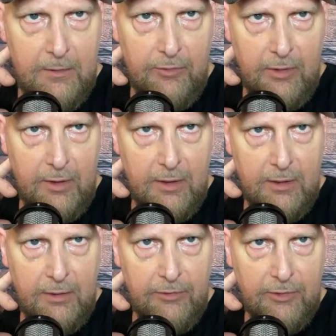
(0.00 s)

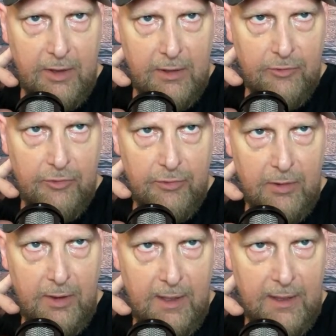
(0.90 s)
Just going to
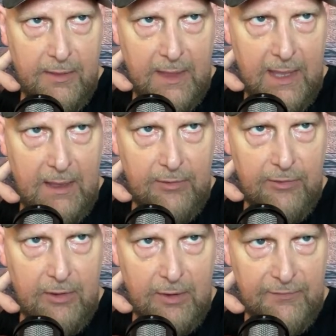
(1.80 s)
try that
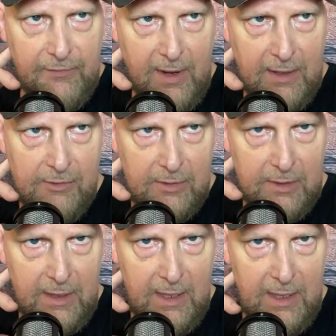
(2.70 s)
a
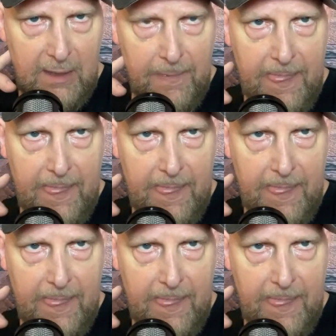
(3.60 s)
fraction there.